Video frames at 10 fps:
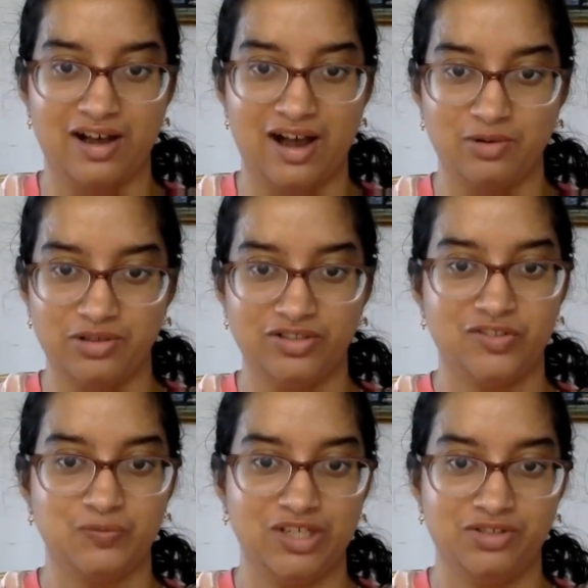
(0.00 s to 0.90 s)
how
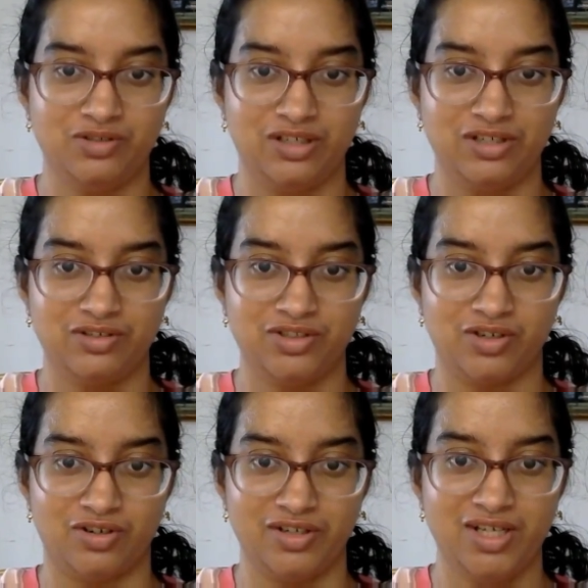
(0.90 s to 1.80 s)
you've been shooting your
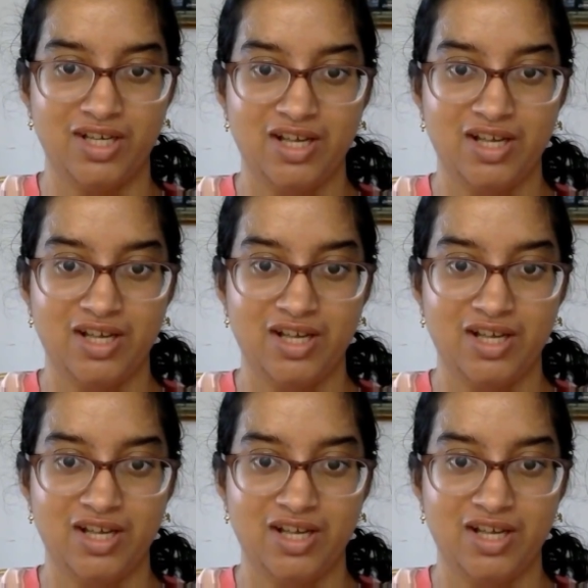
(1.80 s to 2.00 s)
shot,